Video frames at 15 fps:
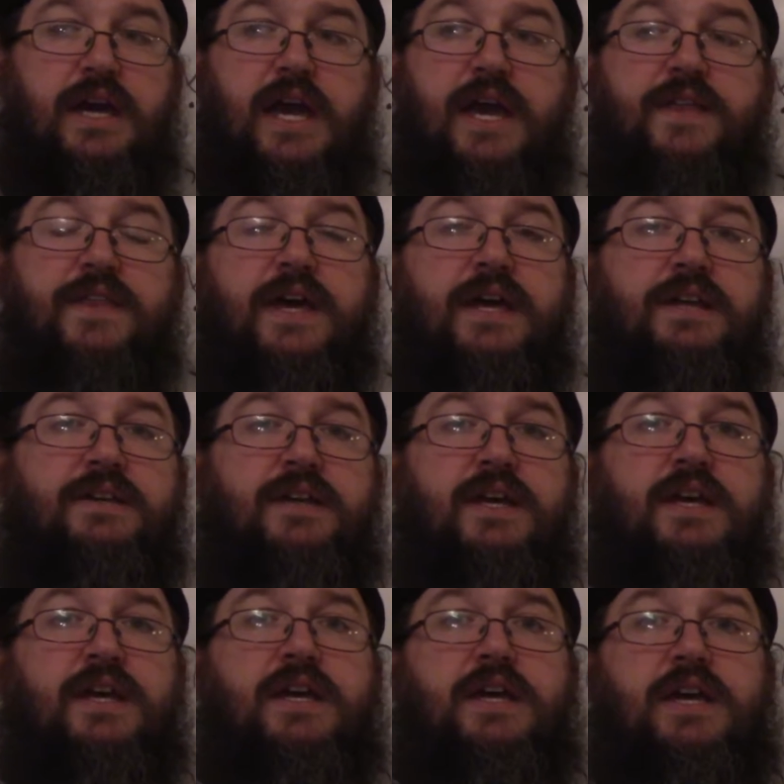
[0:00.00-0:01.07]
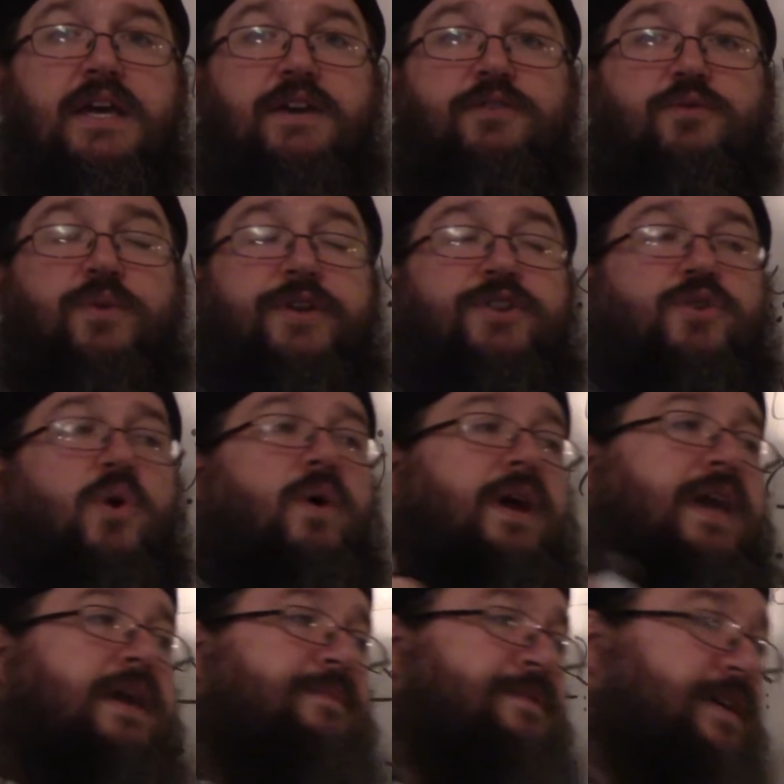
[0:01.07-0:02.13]
And that if we don't
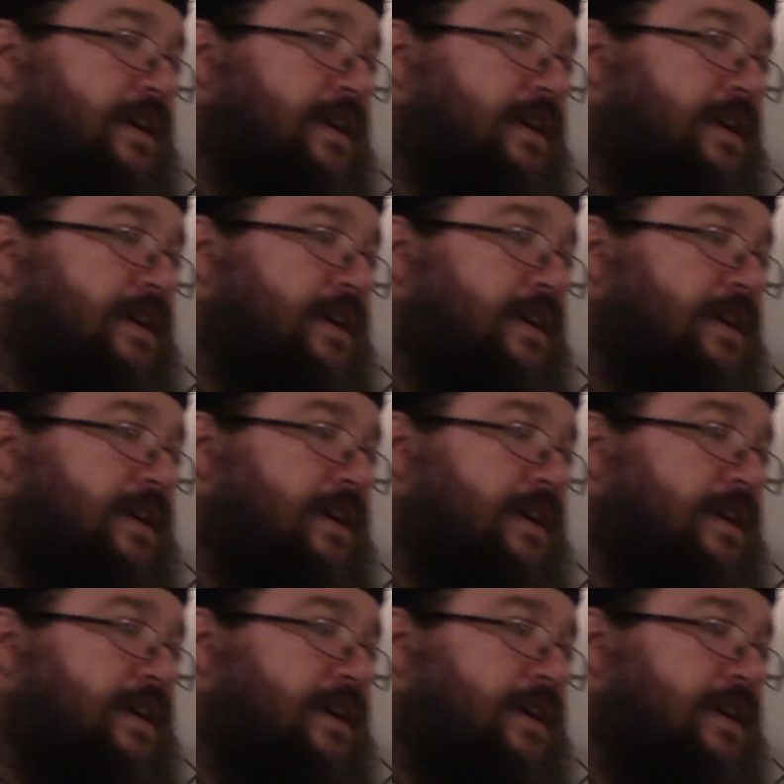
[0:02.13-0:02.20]
keep the